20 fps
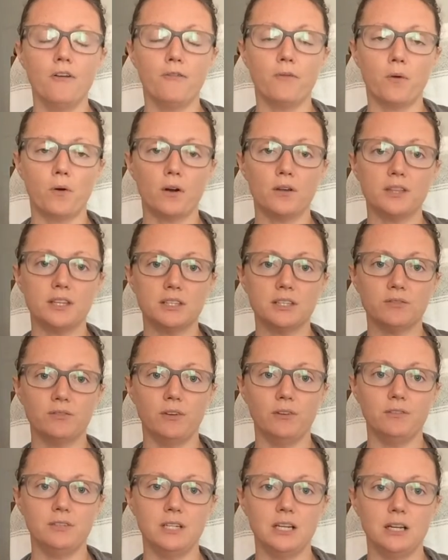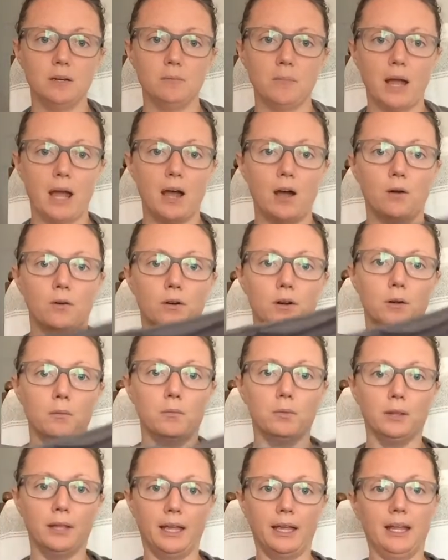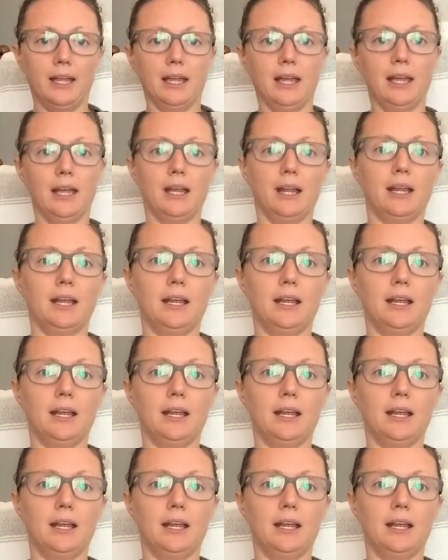for this 15-pound blanket.